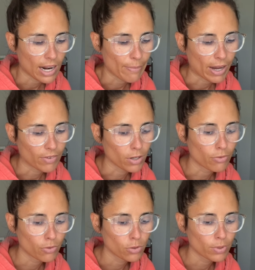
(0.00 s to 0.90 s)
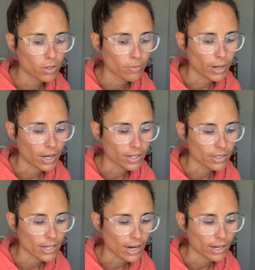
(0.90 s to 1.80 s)
I'm having a full-blown panic
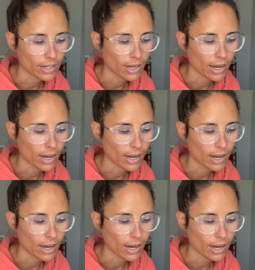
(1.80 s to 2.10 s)
attack